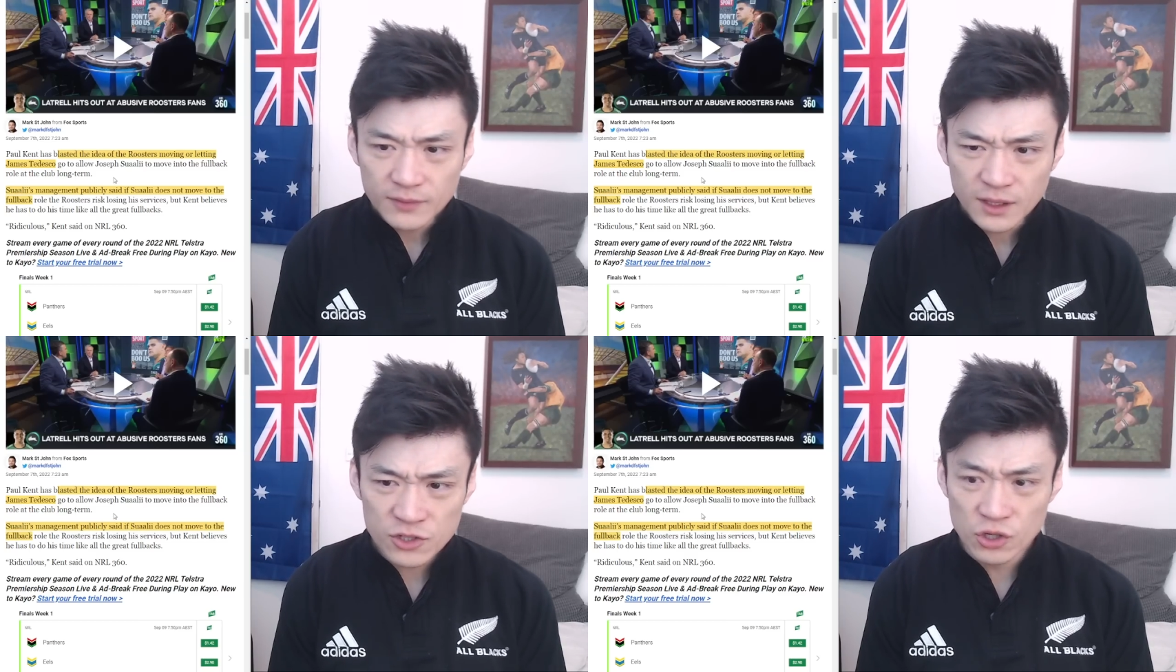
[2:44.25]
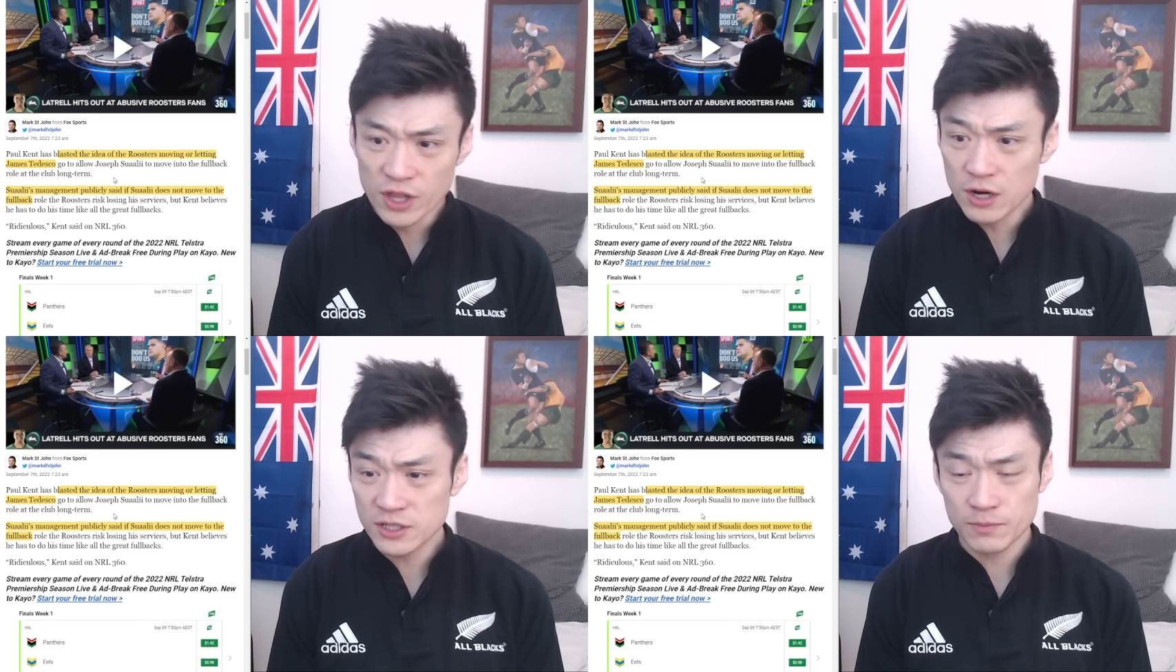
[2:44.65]
So there
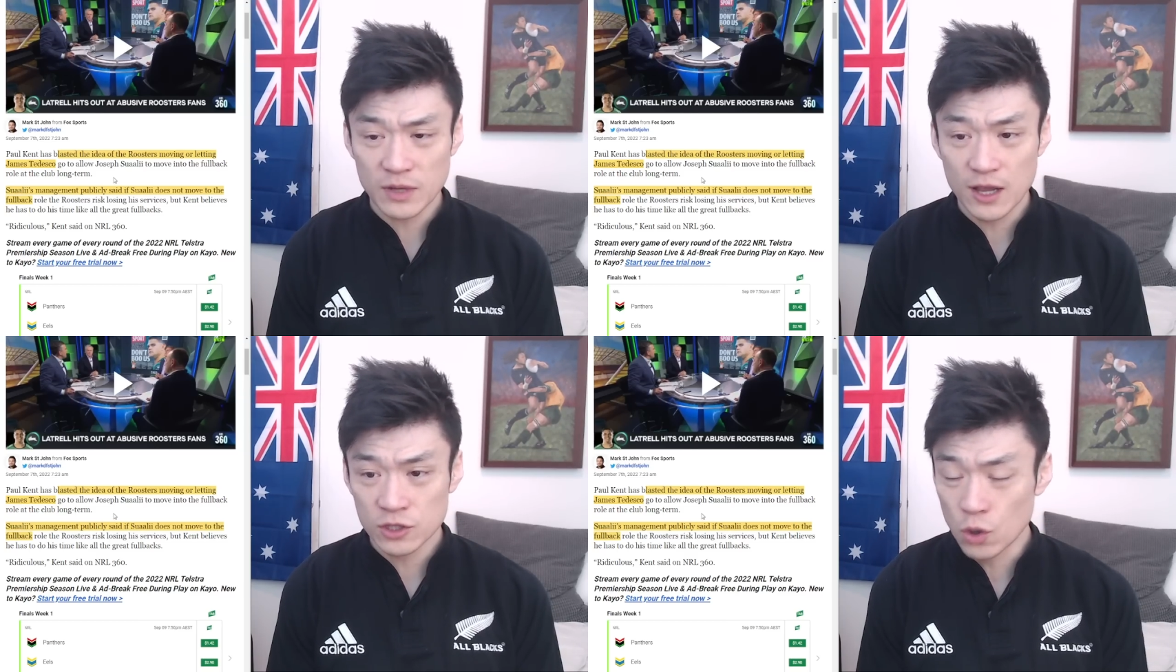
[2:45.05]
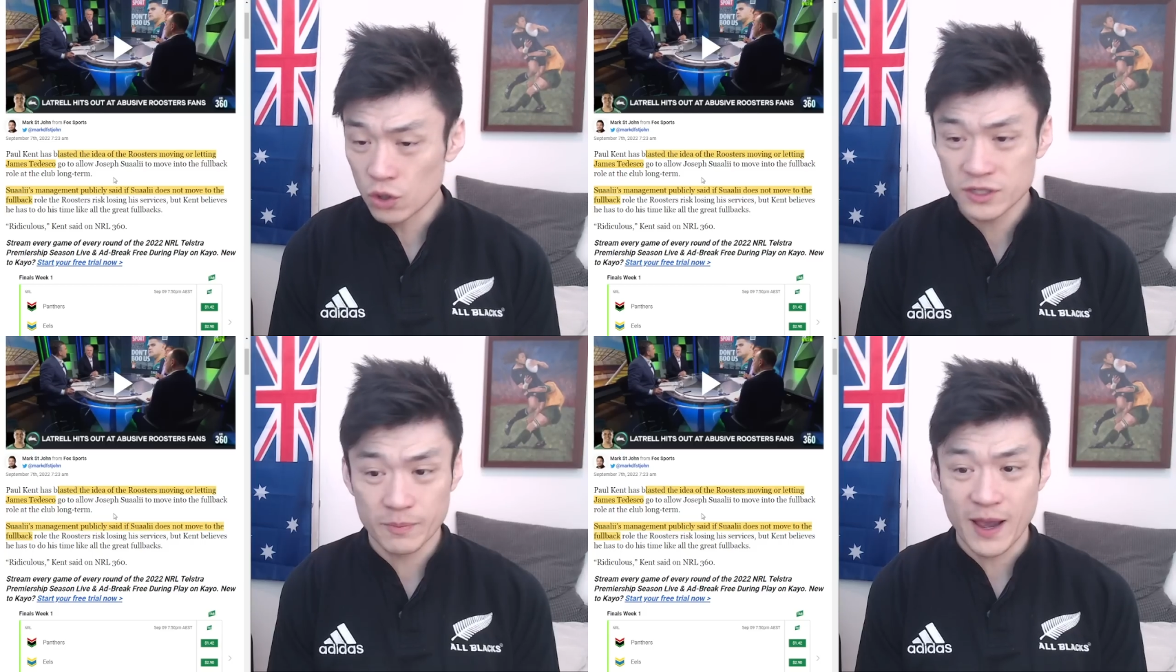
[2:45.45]
are some
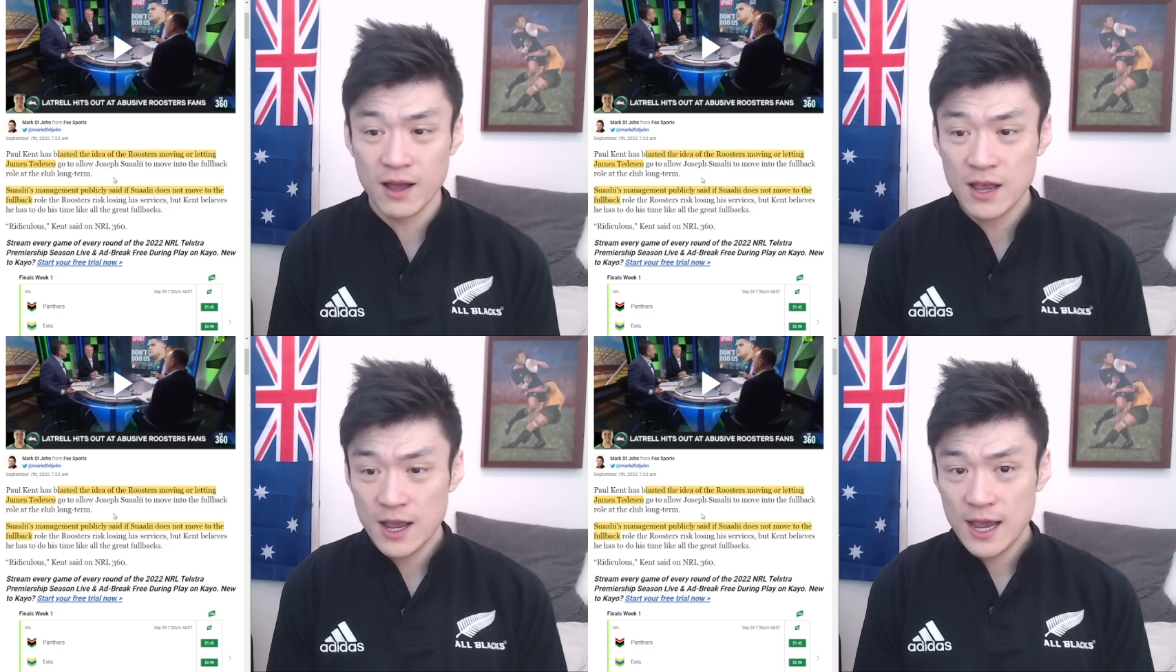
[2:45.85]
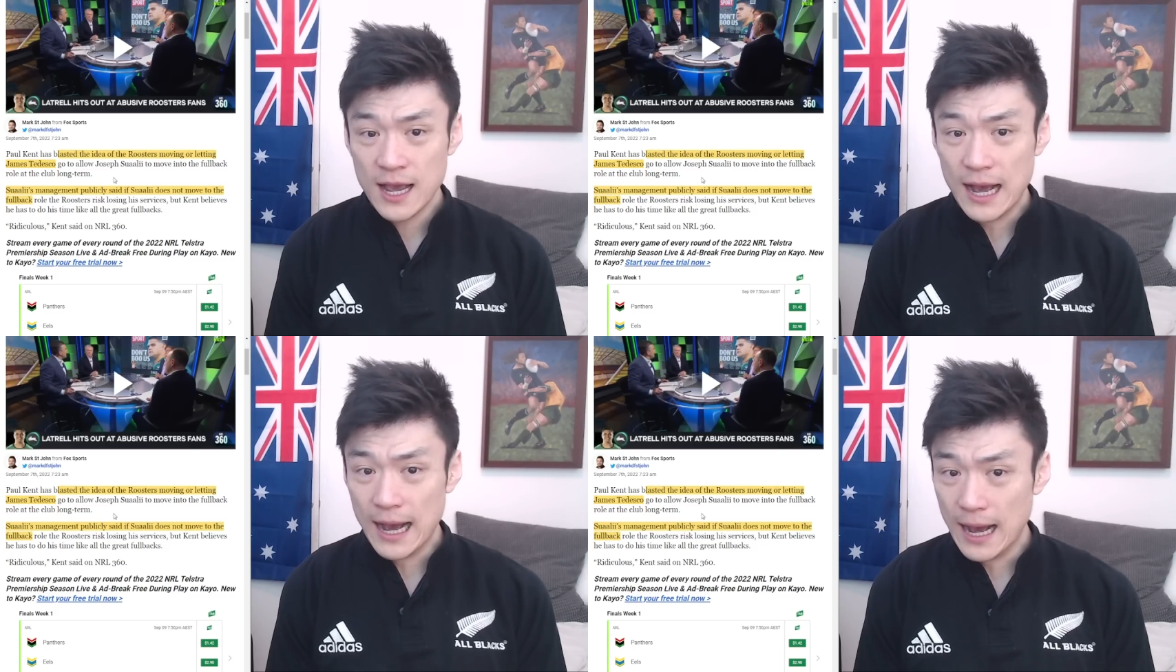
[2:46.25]
talks about
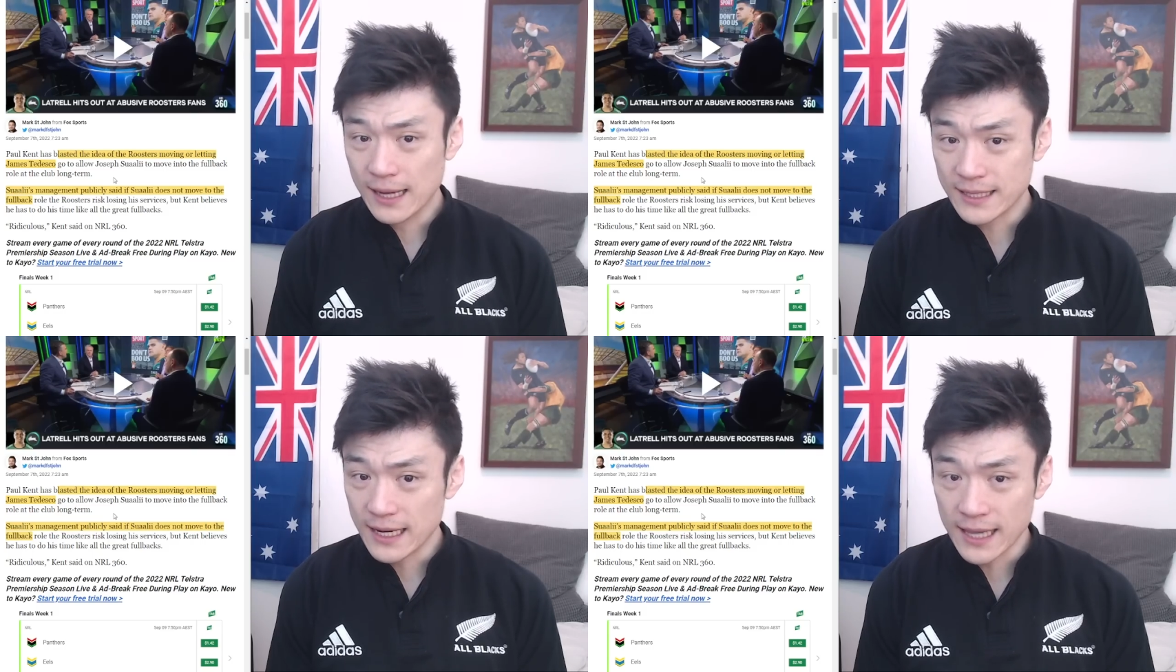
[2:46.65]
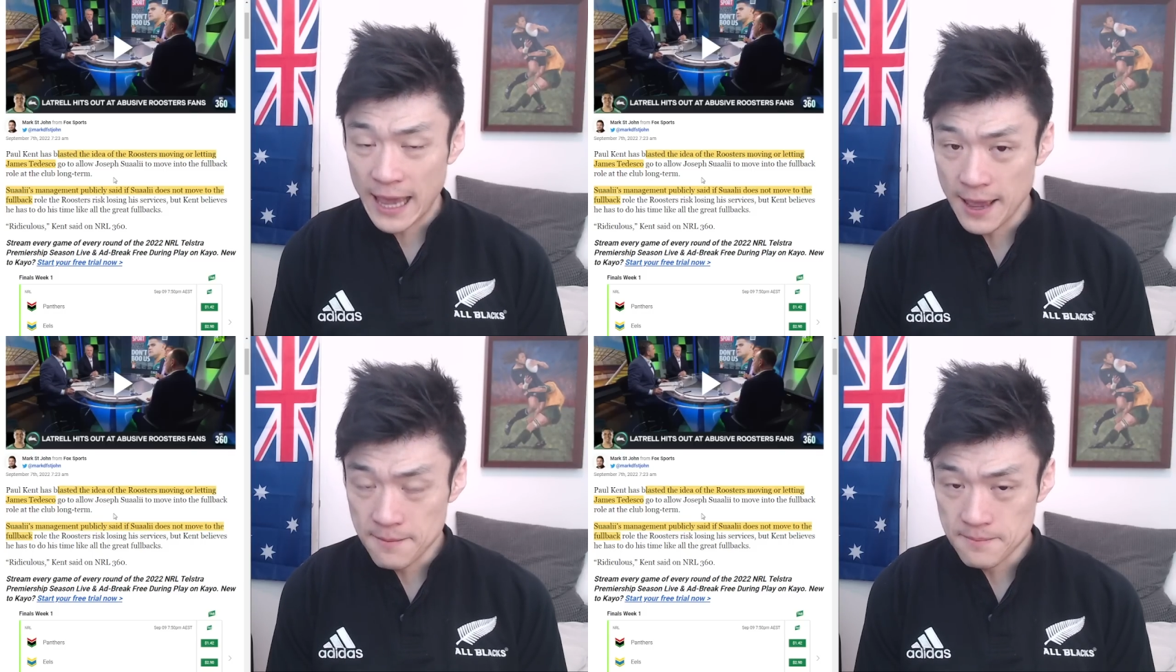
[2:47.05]
getting
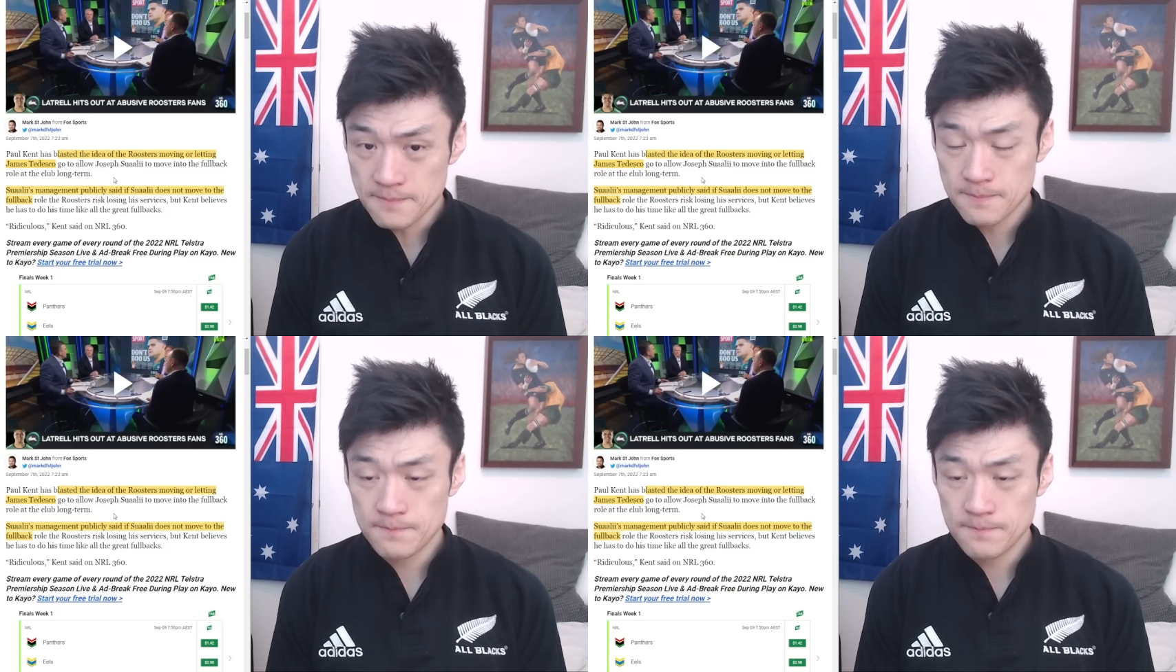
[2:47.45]
him